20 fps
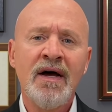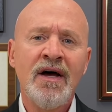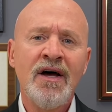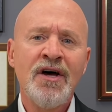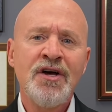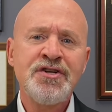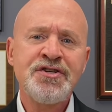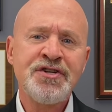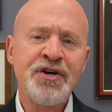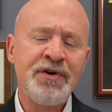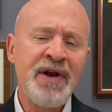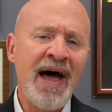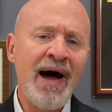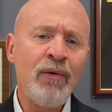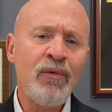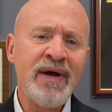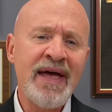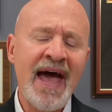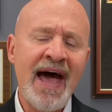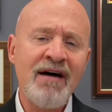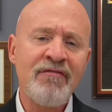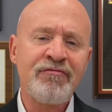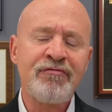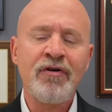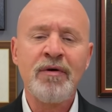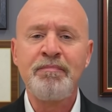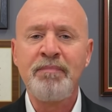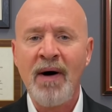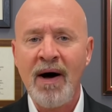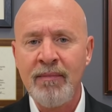So now we have
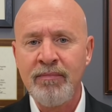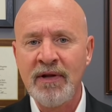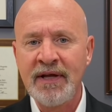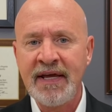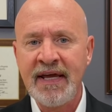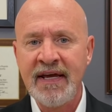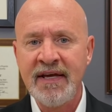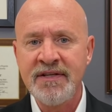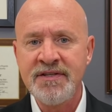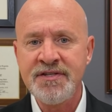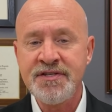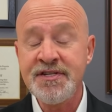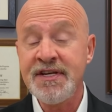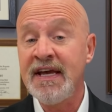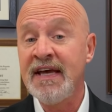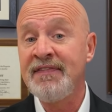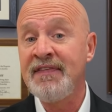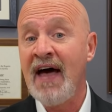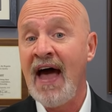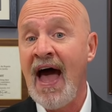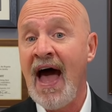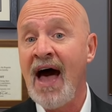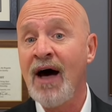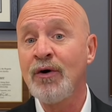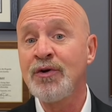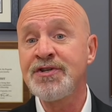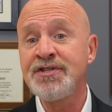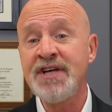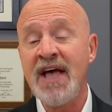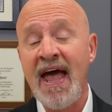Republicans in the
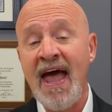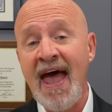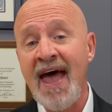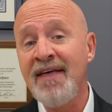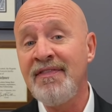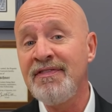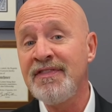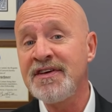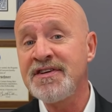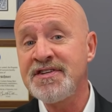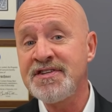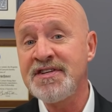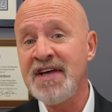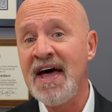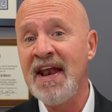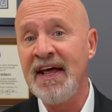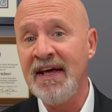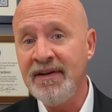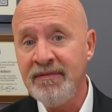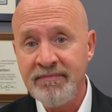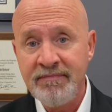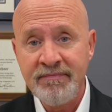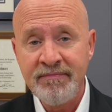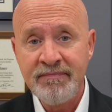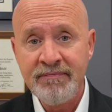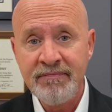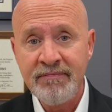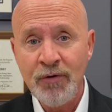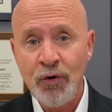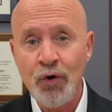House and the Senate
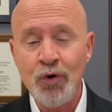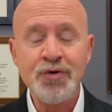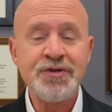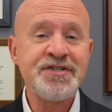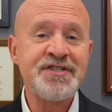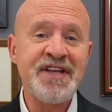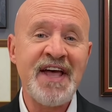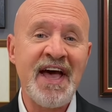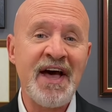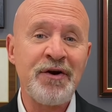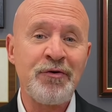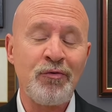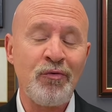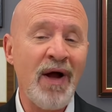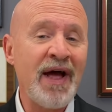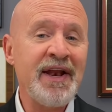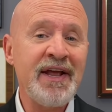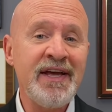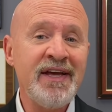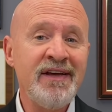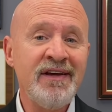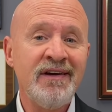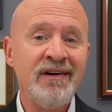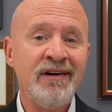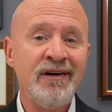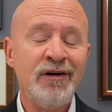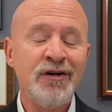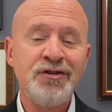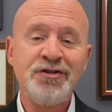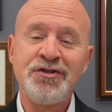who stand ready
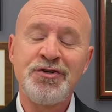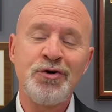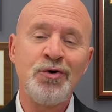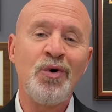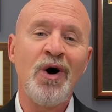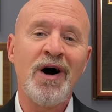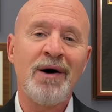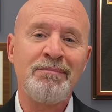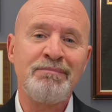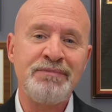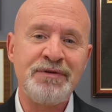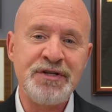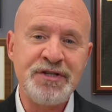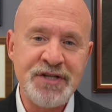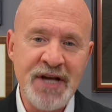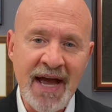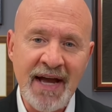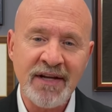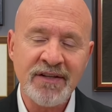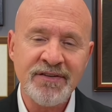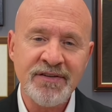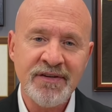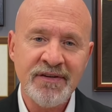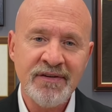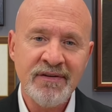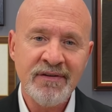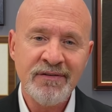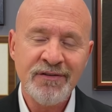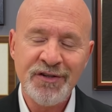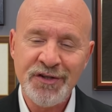to object
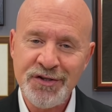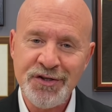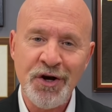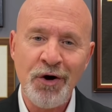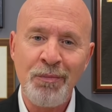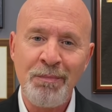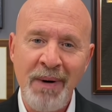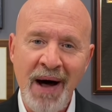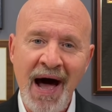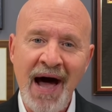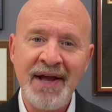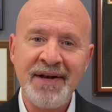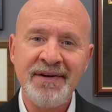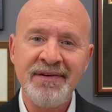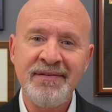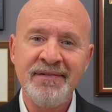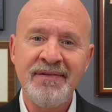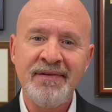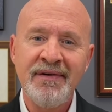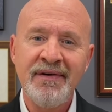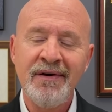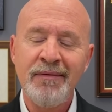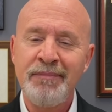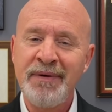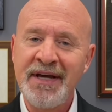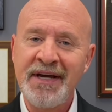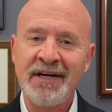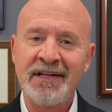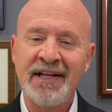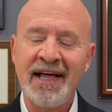to Joe Biden
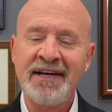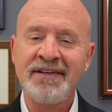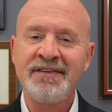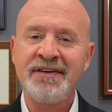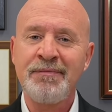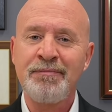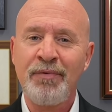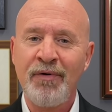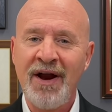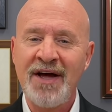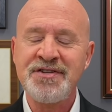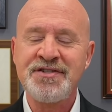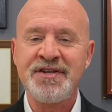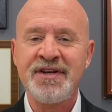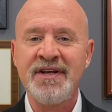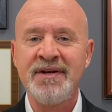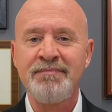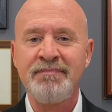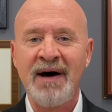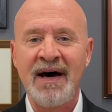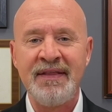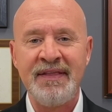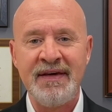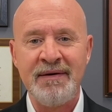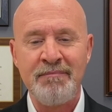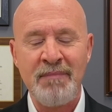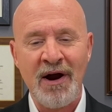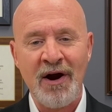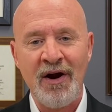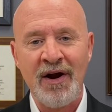being elected president by the
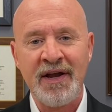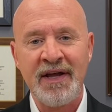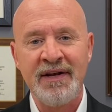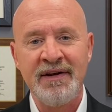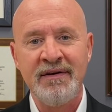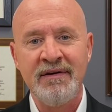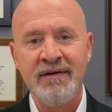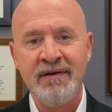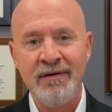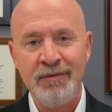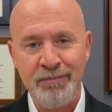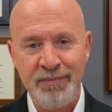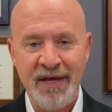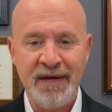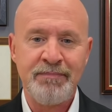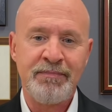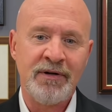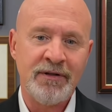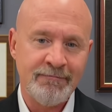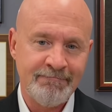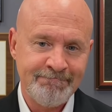American people.